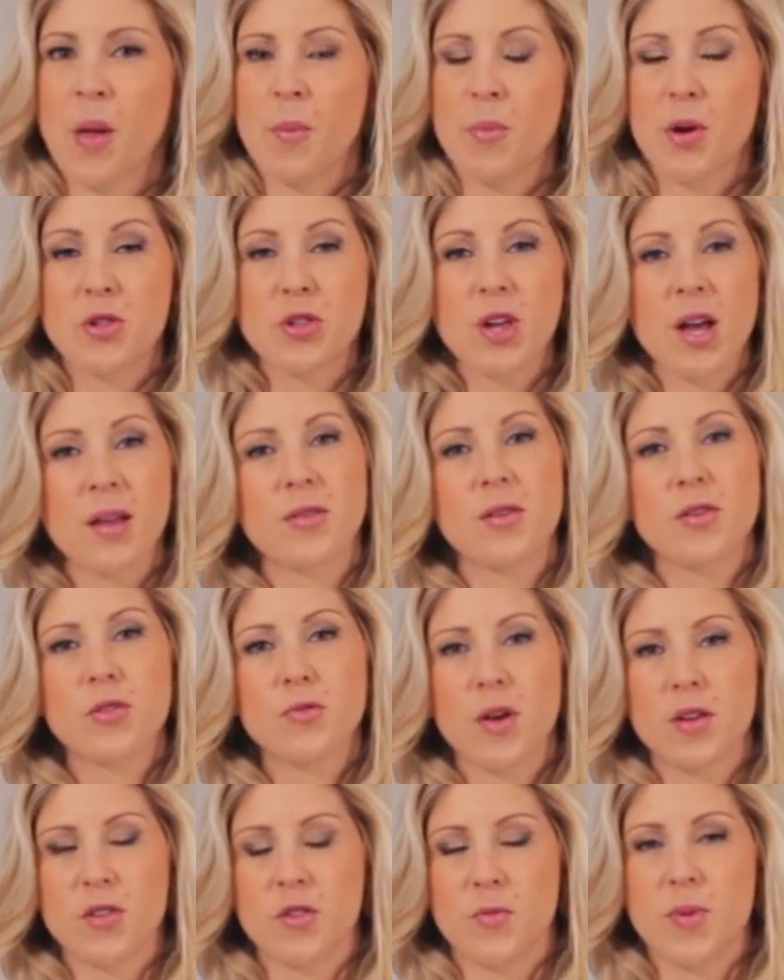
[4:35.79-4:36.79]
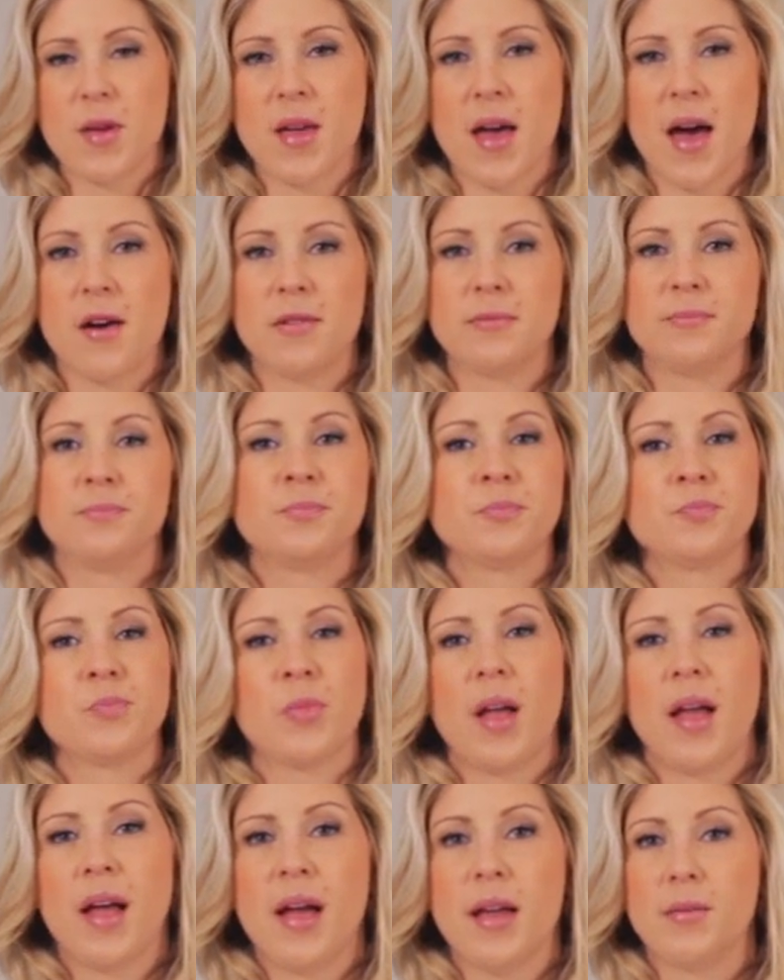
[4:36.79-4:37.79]
But check this recipe out,
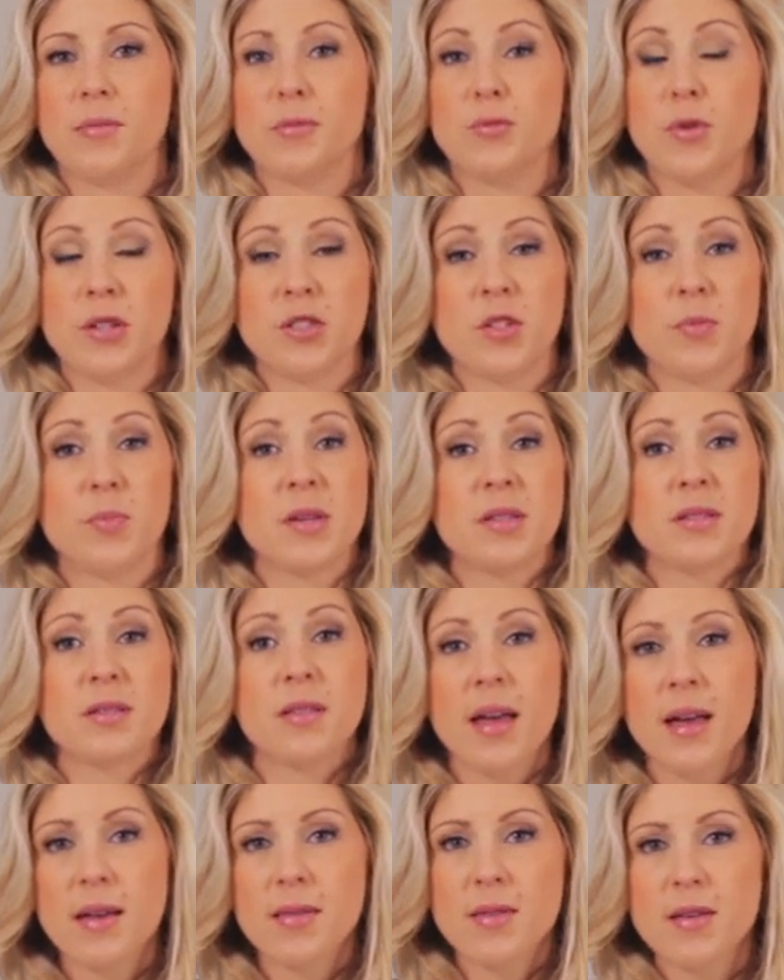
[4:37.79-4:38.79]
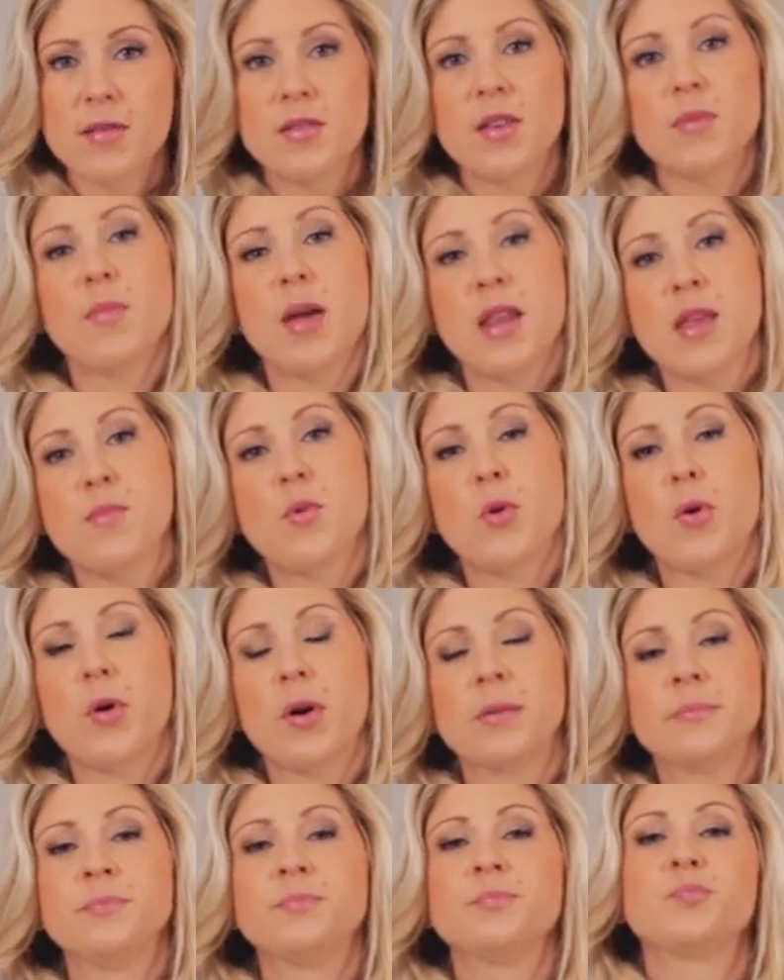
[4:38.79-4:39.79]
and recipes like this and many
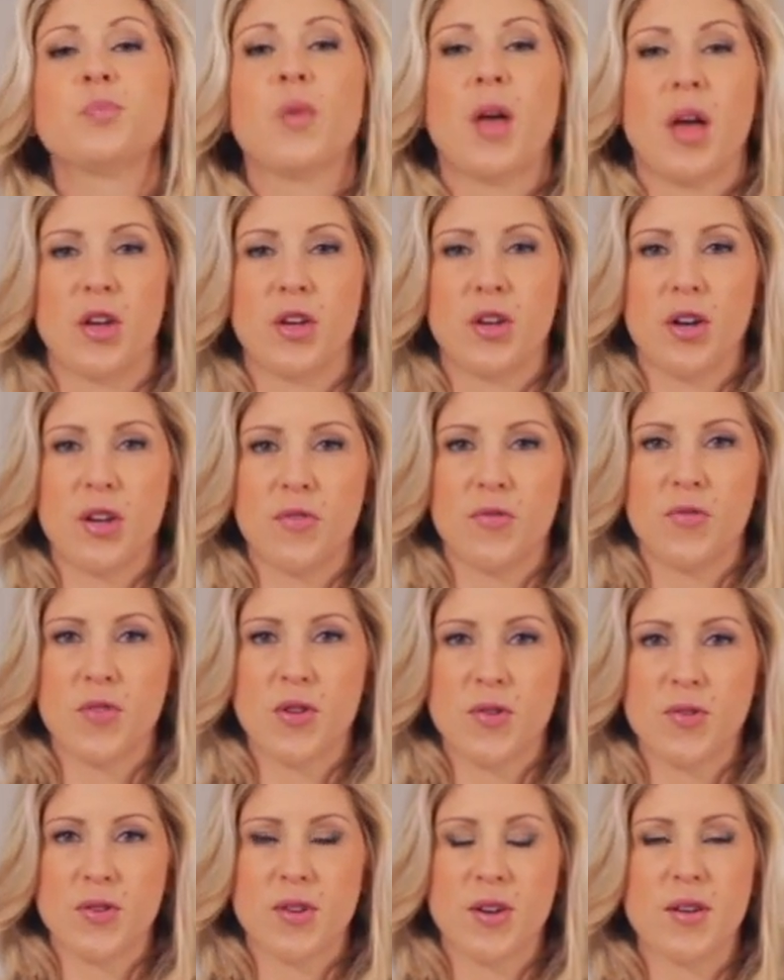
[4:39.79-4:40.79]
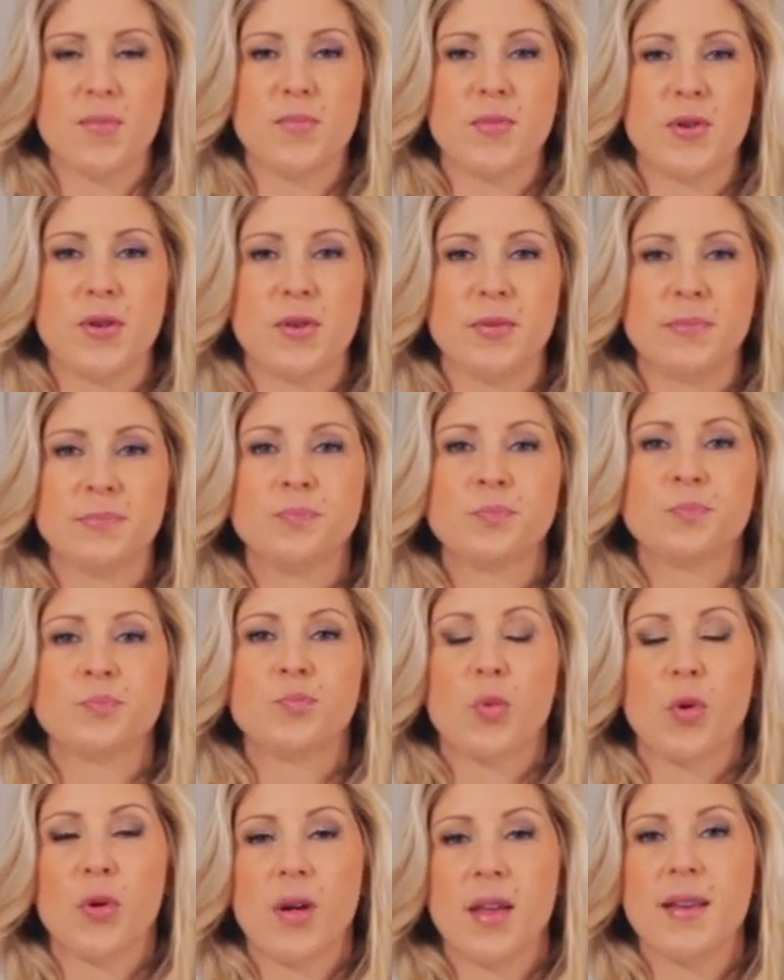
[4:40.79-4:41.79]
more on Good Food, Good Mood,
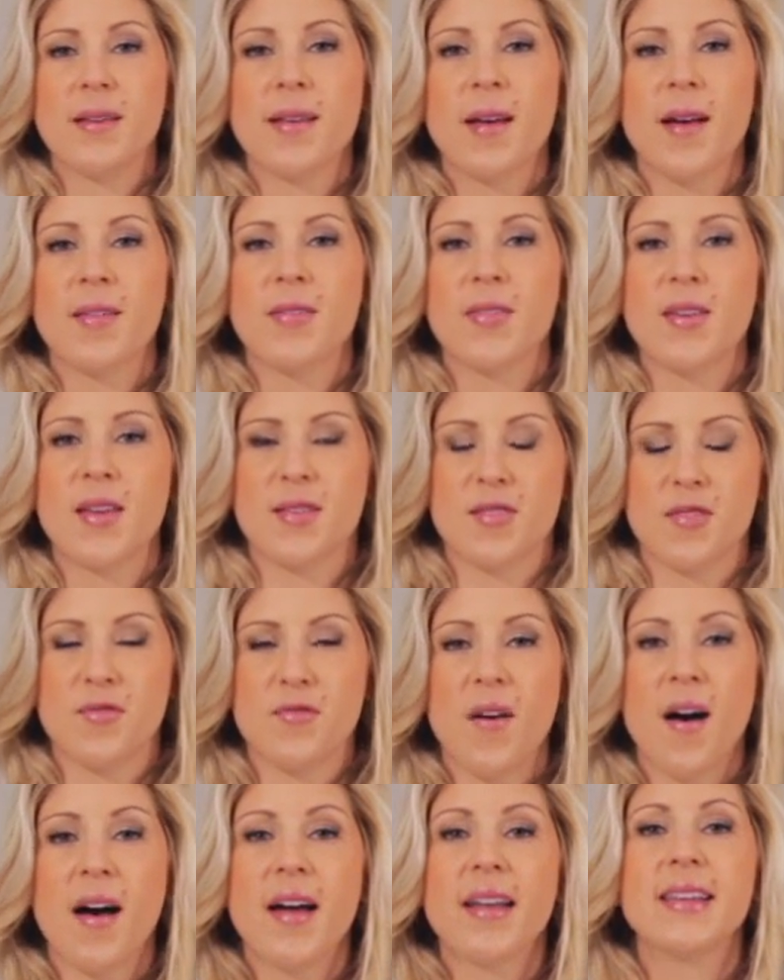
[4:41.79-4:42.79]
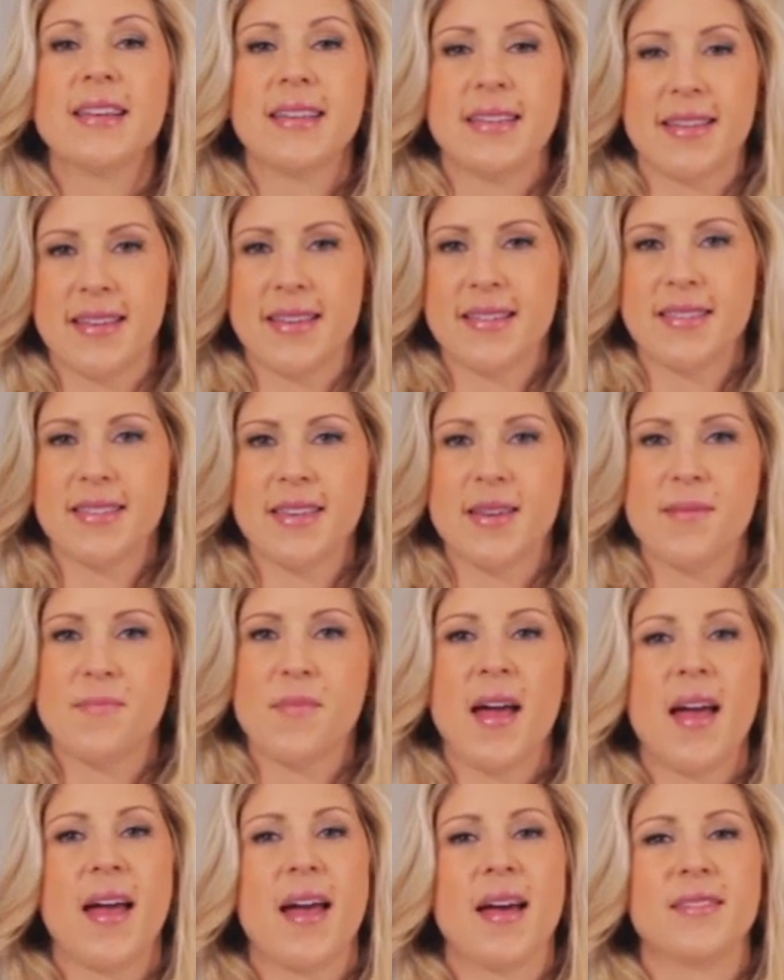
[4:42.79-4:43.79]
where eating healthy is fun, easy,
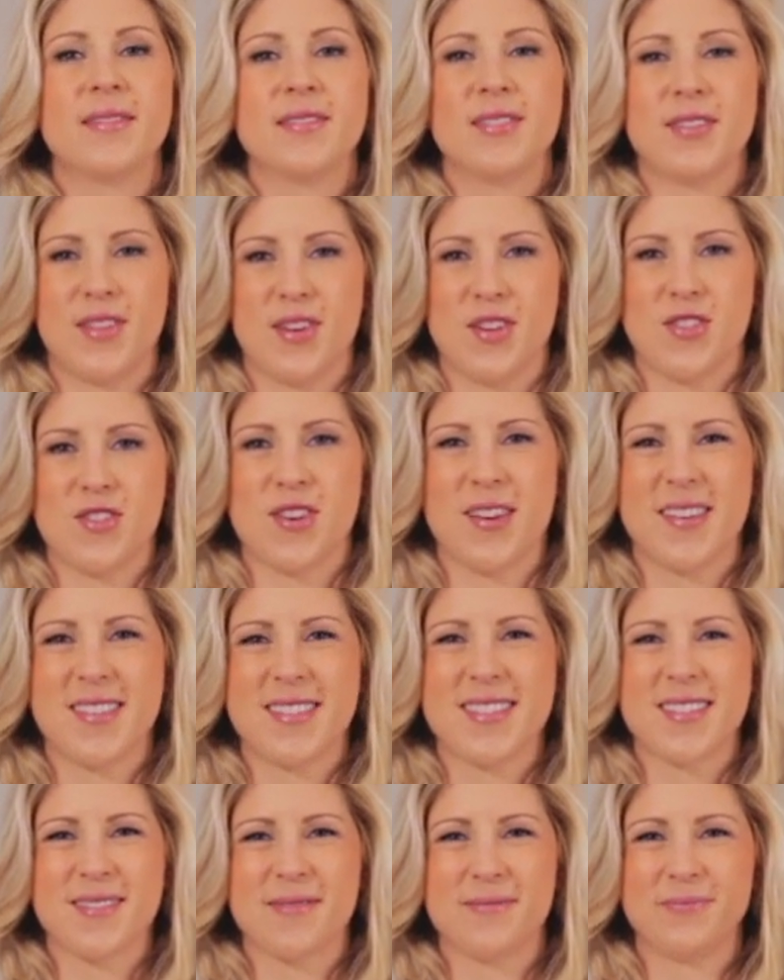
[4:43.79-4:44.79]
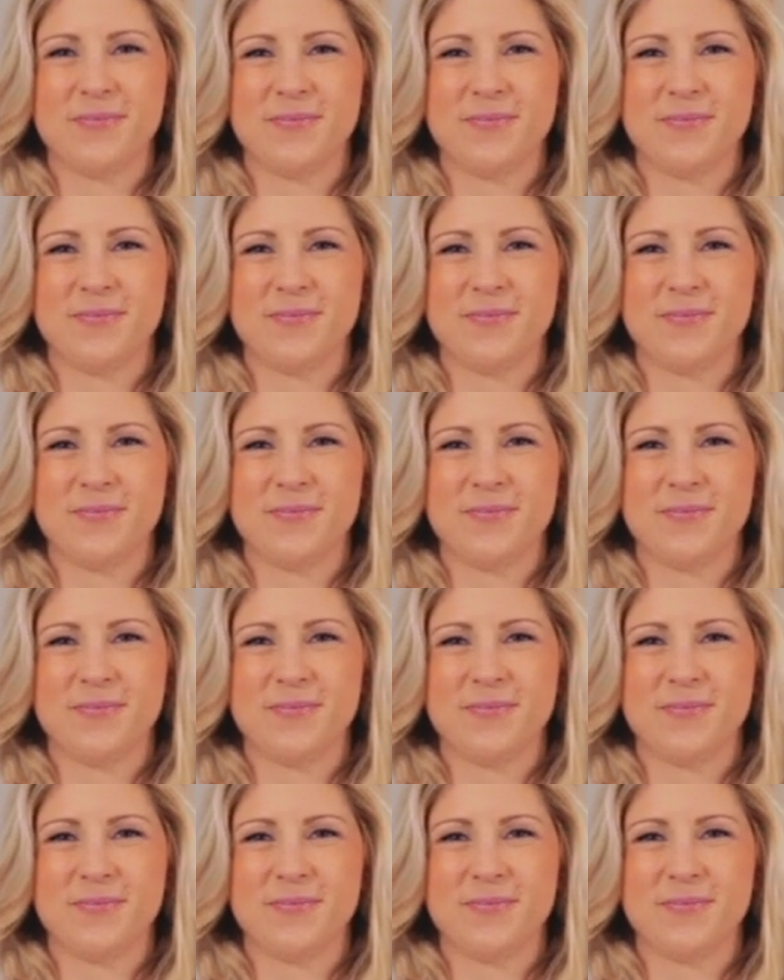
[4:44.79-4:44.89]
and delicious.